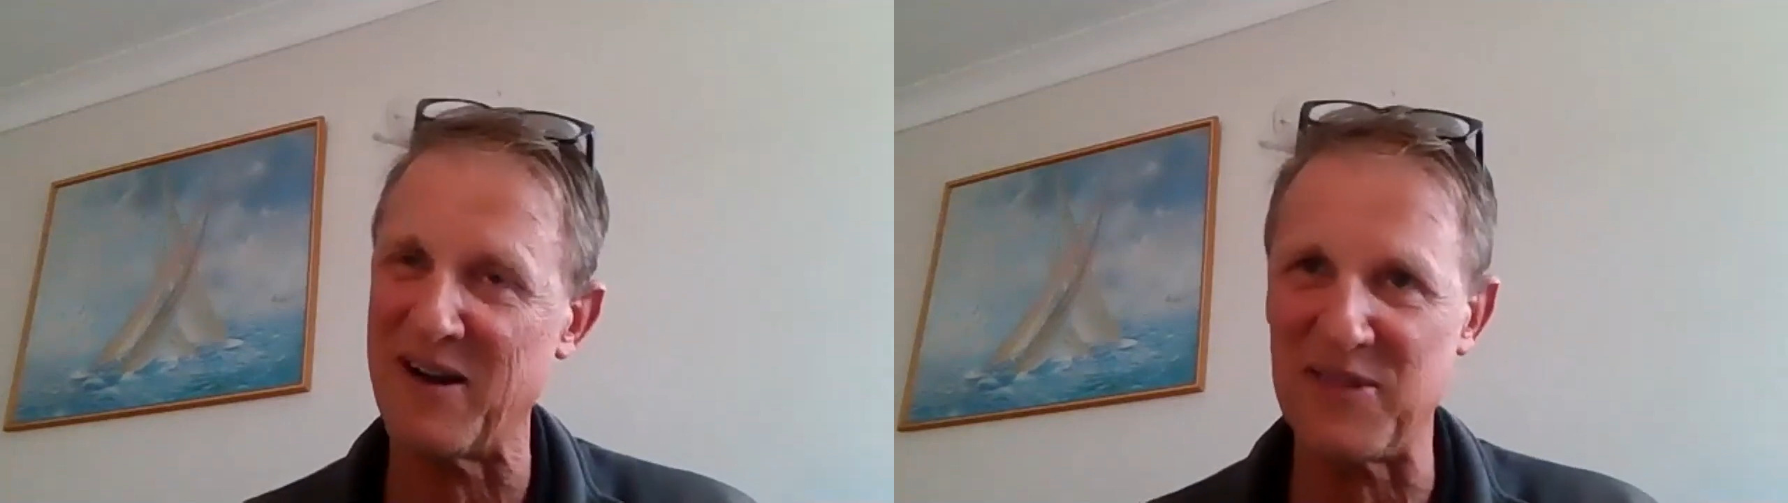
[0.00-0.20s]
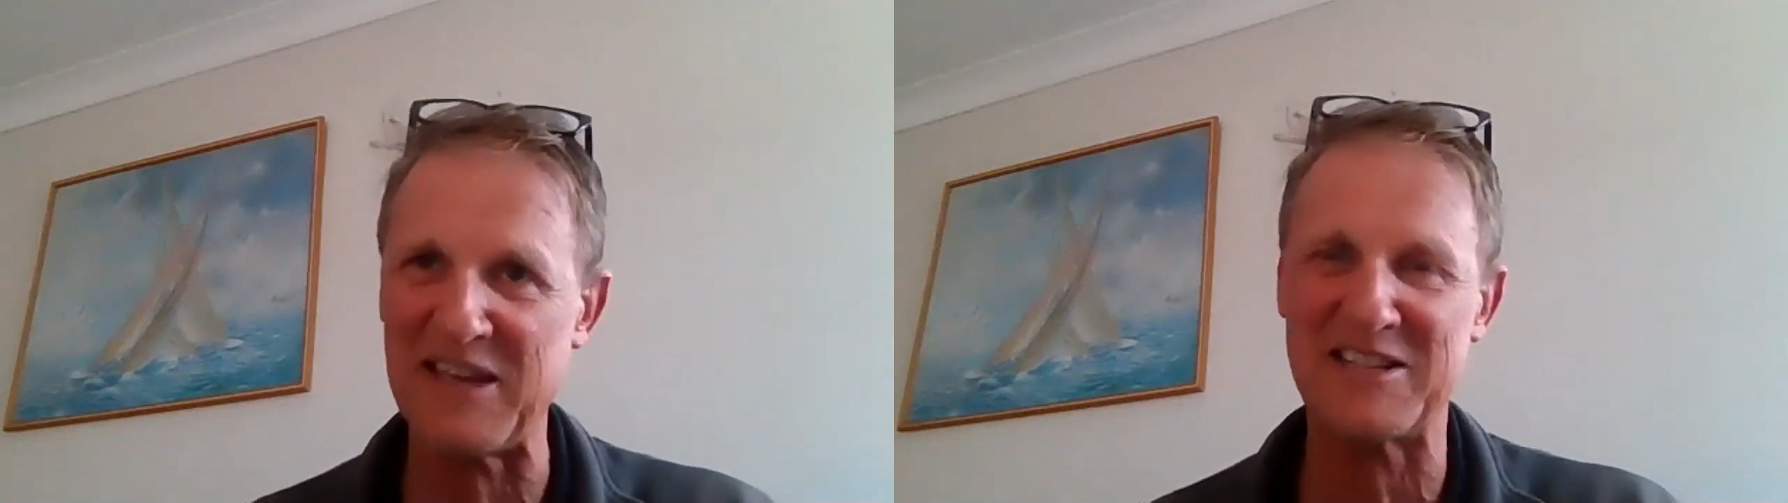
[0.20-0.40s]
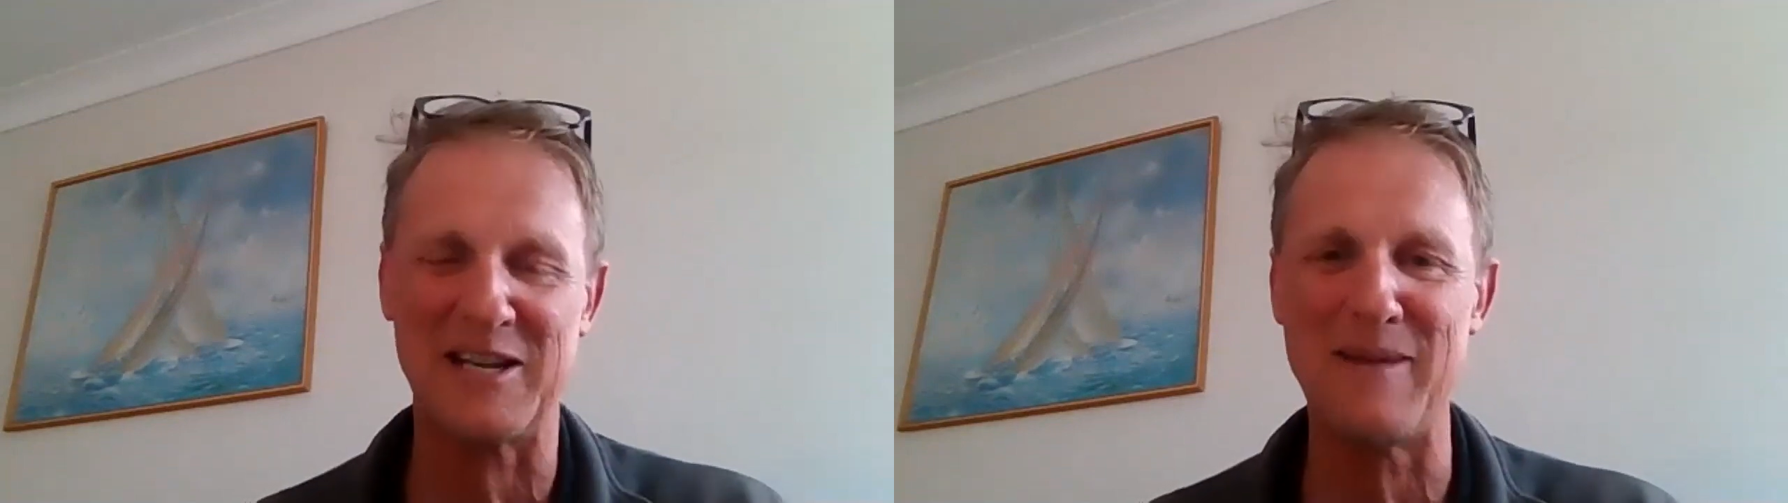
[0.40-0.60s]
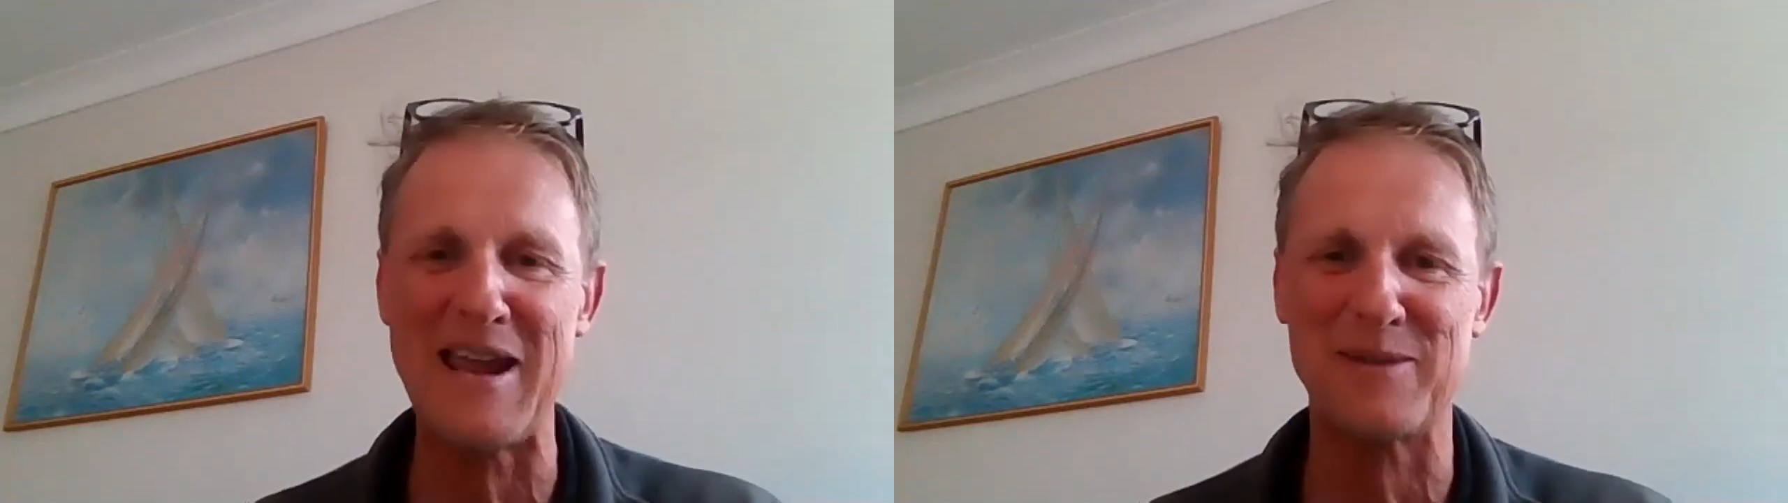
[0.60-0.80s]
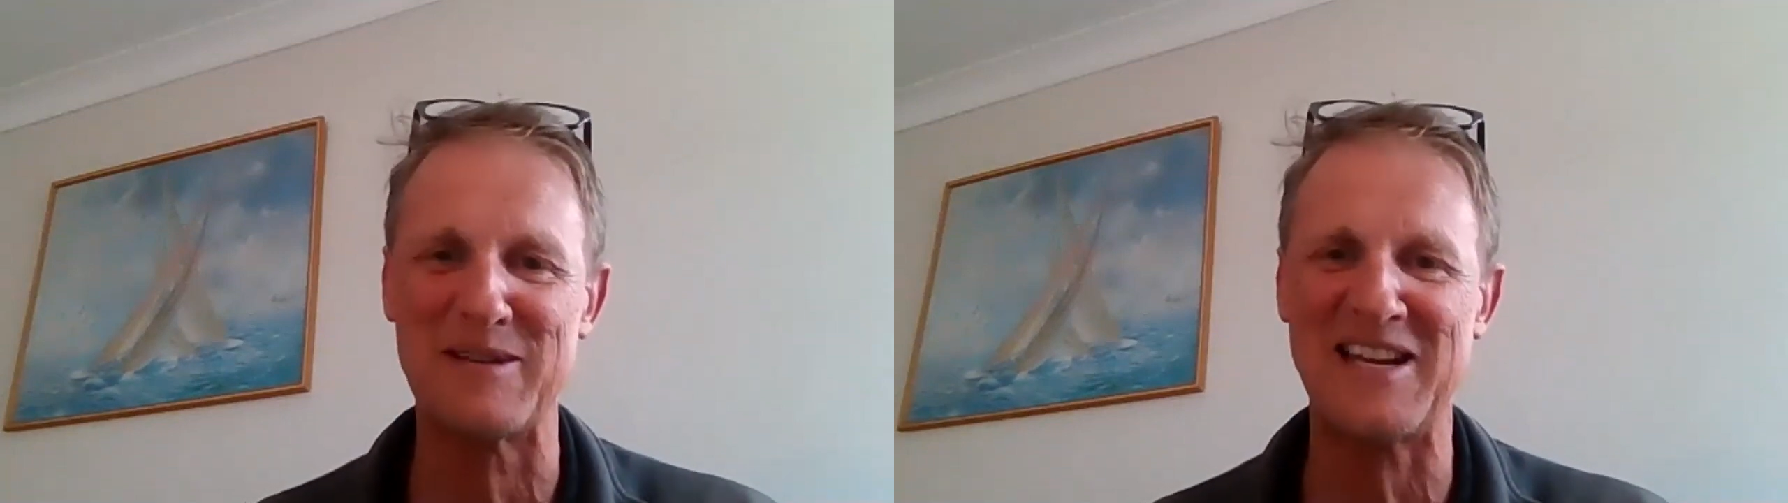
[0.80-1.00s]
I think he's going to
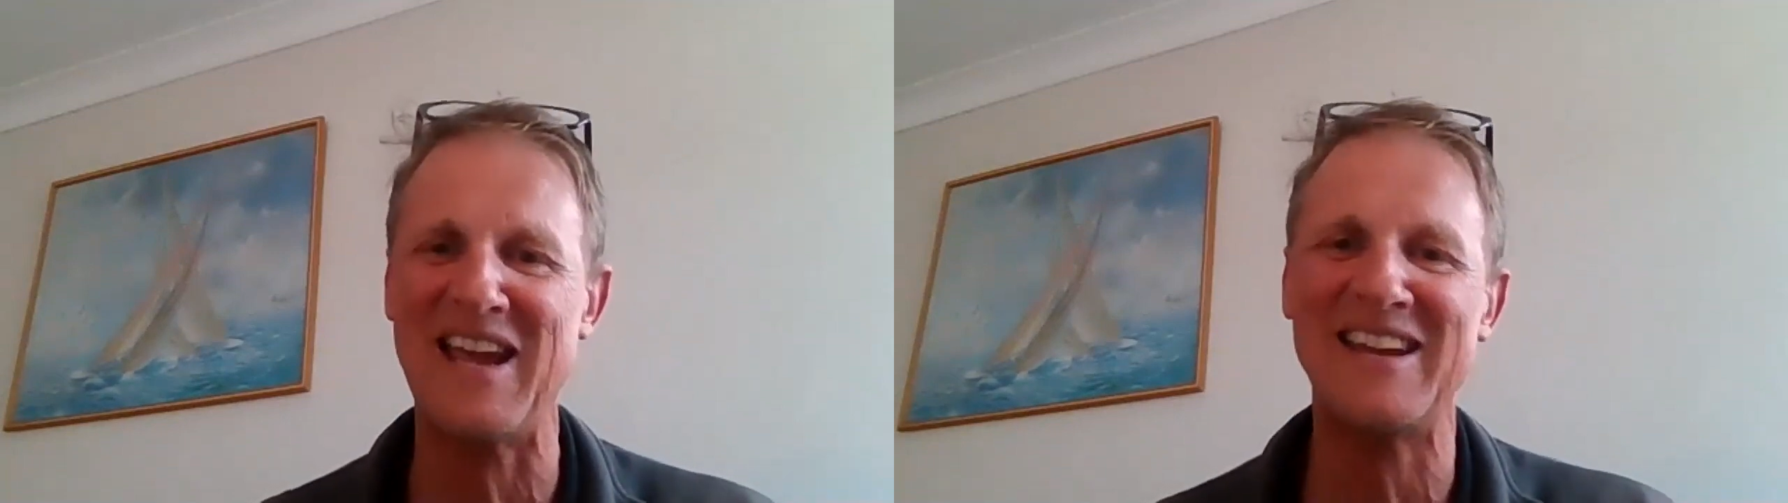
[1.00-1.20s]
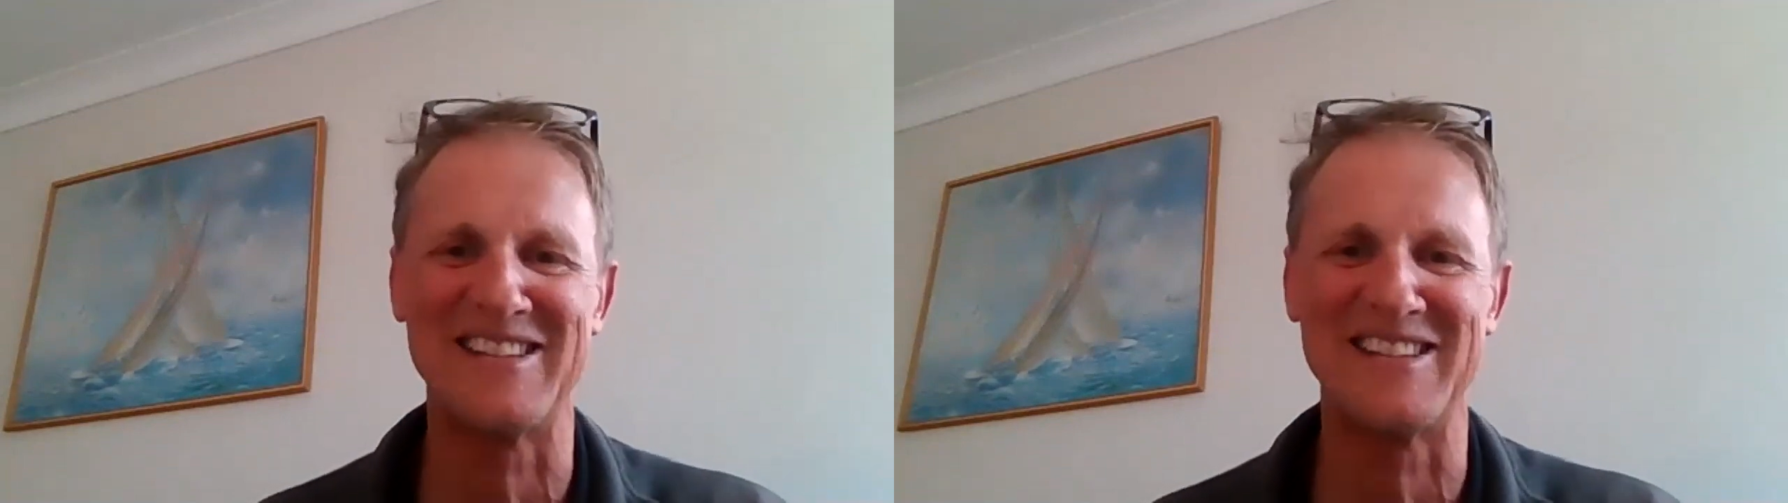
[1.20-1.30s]
make a mistake,